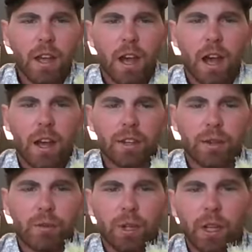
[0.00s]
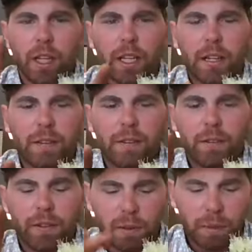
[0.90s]
You would leave
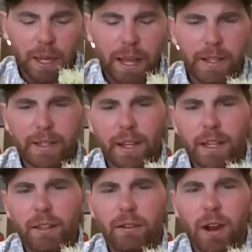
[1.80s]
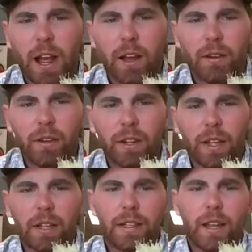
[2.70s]
the plant in the ground
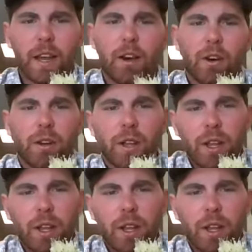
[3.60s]
until